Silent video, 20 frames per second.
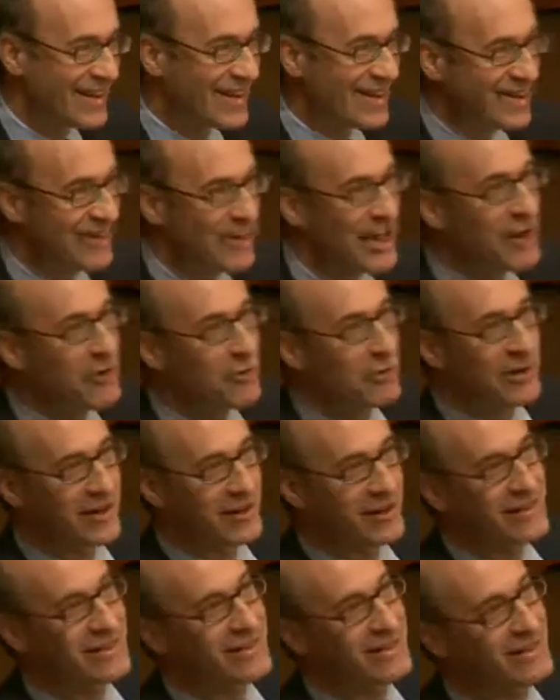And that
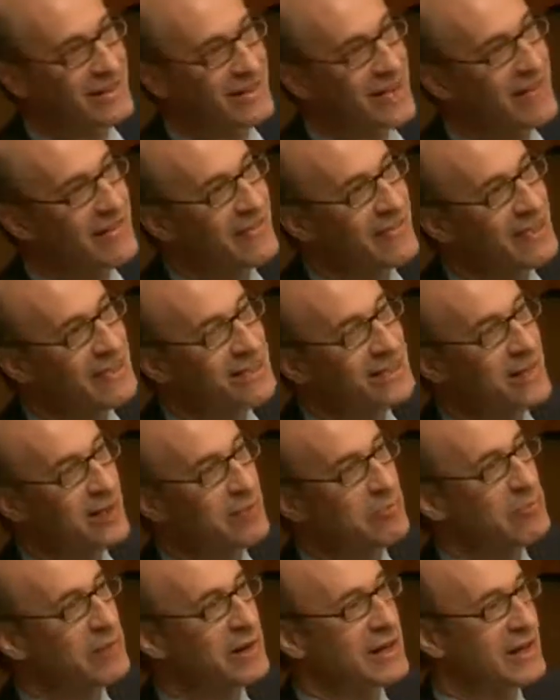works. And then they
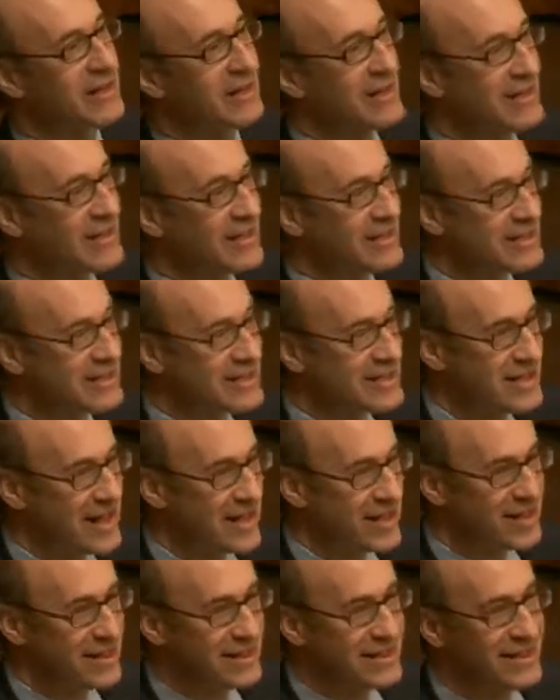start bringing in
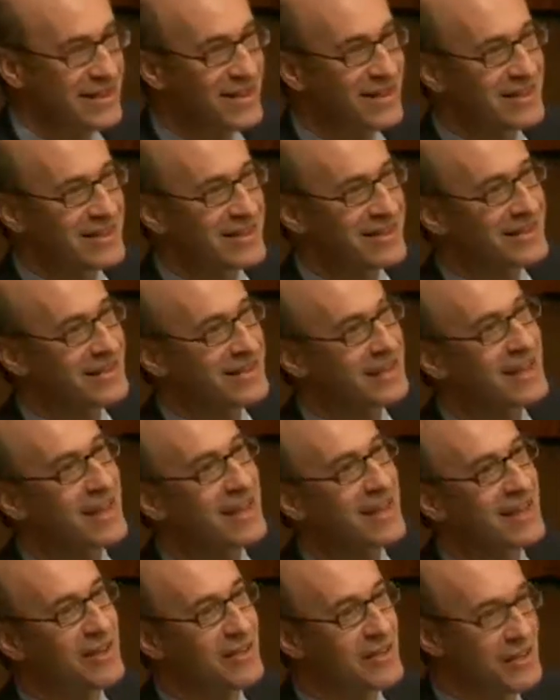second cousins,
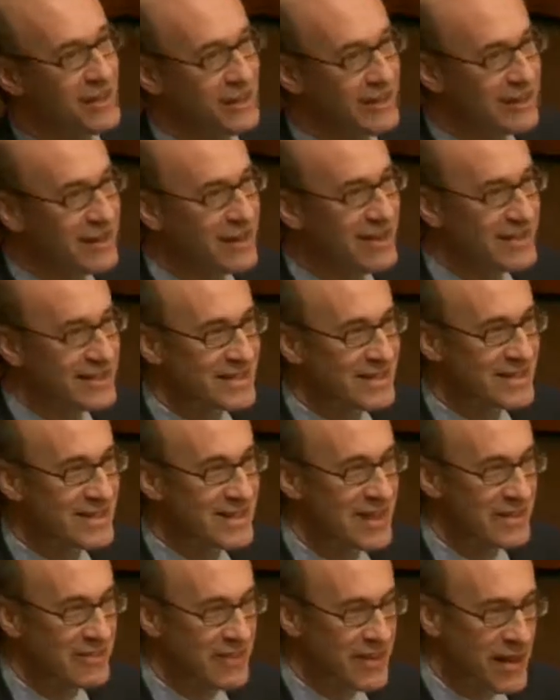third cousins
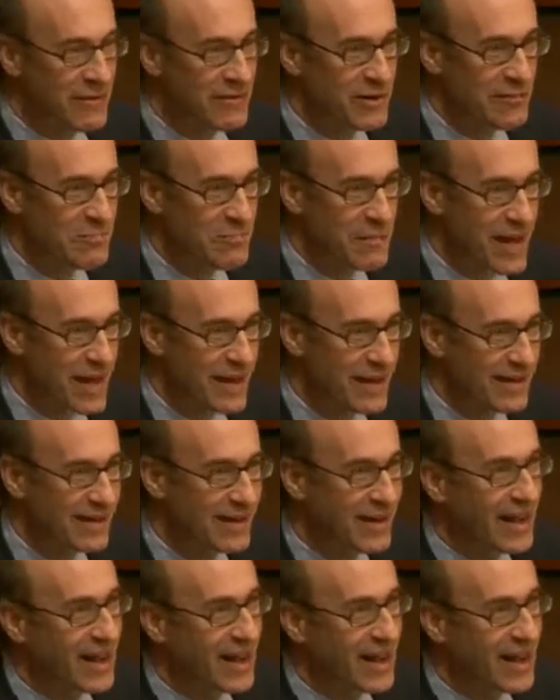they've never met.